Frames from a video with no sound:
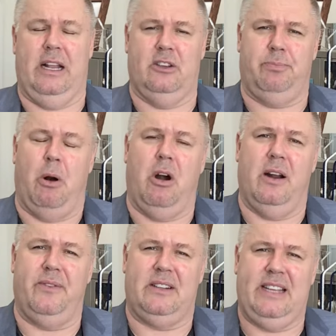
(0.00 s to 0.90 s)
as part
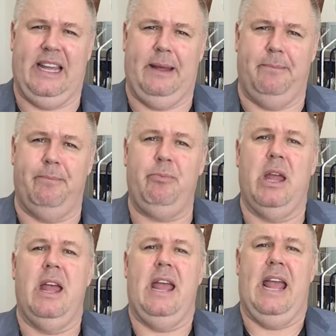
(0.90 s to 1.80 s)
of a team
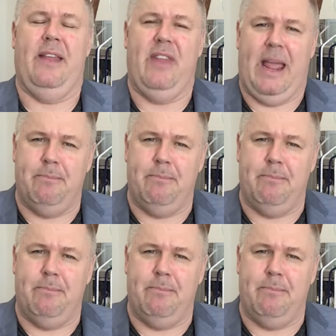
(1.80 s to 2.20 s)
and they